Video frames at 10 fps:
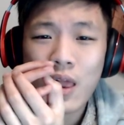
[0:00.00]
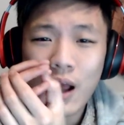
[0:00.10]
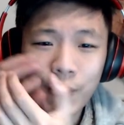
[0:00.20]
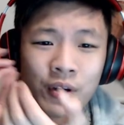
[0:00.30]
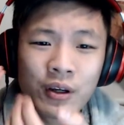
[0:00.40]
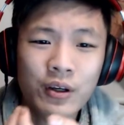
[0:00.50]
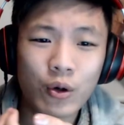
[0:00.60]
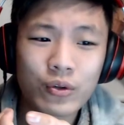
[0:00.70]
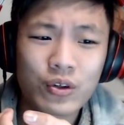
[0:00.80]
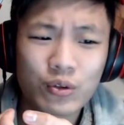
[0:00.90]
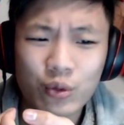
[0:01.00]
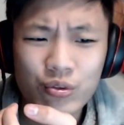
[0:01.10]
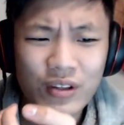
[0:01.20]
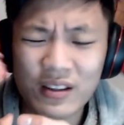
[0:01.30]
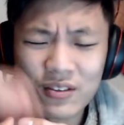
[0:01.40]
I'm gonna go into the
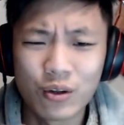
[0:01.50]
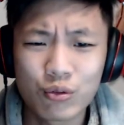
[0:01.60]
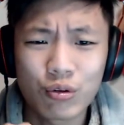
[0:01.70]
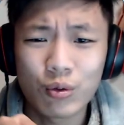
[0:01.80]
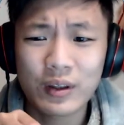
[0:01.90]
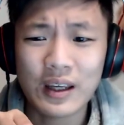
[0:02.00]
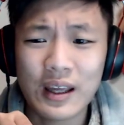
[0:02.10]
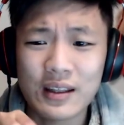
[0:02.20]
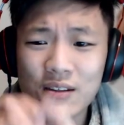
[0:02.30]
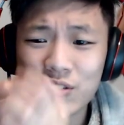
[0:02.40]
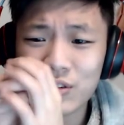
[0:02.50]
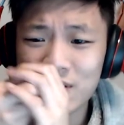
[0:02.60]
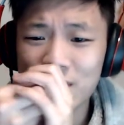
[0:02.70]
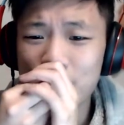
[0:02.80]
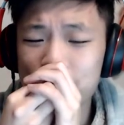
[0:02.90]
conclusion that he's not trolling and he's
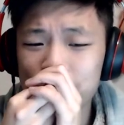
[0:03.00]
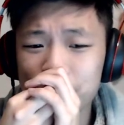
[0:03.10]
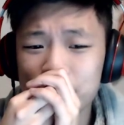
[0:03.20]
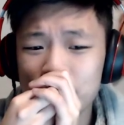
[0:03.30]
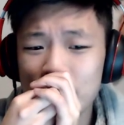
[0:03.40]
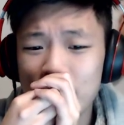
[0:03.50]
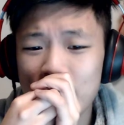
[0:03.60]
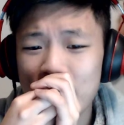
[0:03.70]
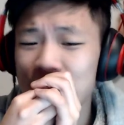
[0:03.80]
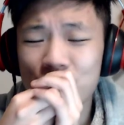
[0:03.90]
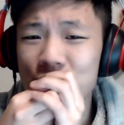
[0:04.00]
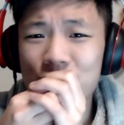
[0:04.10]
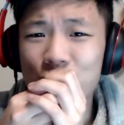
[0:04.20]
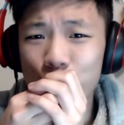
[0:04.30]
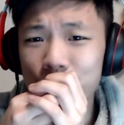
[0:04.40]
just um he's just
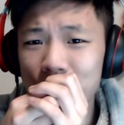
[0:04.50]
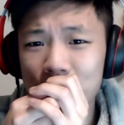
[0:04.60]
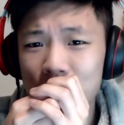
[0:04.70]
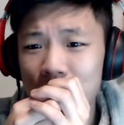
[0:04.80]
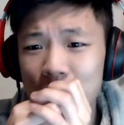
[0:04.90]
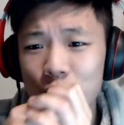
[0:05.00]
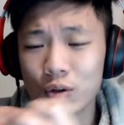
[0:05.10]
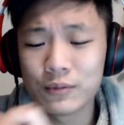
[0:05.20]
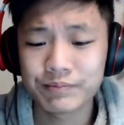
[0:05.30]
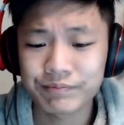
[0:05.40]
stupid, that's all.